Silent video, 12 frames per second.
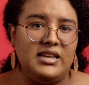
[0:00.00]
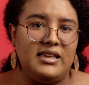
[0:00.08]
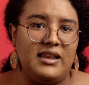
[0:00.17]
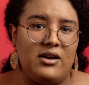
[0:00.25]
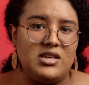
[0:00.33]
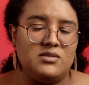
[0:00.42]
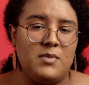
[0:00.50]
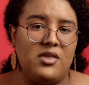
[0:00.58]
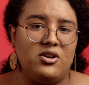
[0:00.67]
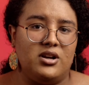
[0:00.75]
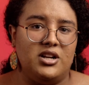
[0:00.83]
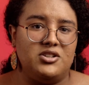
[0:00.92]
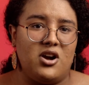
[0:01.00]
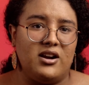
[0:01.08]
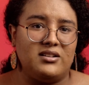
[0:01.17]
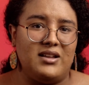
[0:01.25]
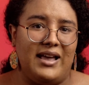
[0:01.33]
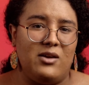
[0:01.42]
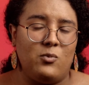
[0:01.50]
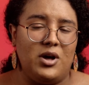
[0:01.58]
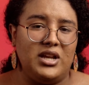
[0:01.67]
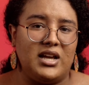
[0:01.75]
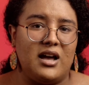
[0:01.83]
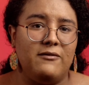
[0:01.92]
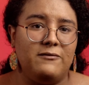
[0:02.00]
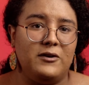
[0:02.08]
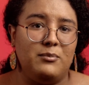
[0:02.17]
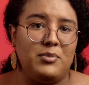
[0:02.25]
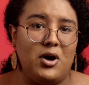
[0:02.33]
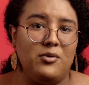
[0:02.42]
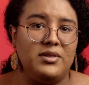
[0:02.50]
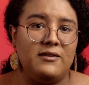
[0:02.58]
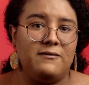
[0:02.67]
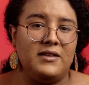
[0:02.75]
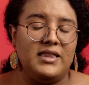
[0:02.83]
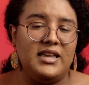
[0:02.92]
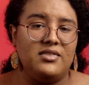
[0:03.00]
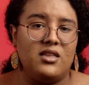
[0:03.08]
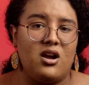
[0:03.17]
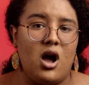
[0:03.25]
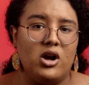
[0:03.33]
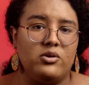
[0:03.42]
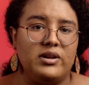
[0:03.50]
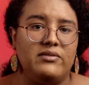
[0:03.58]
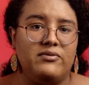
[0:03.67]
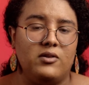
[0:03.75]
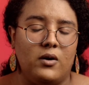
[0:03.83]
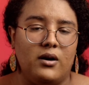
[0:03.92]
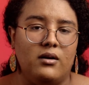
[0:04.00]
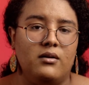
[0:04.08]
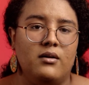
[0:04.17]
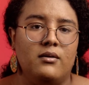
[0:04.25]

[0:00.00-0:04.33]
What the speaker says: seeking out his mother on a dark night, wanting comfort but only feeling the concrete floor.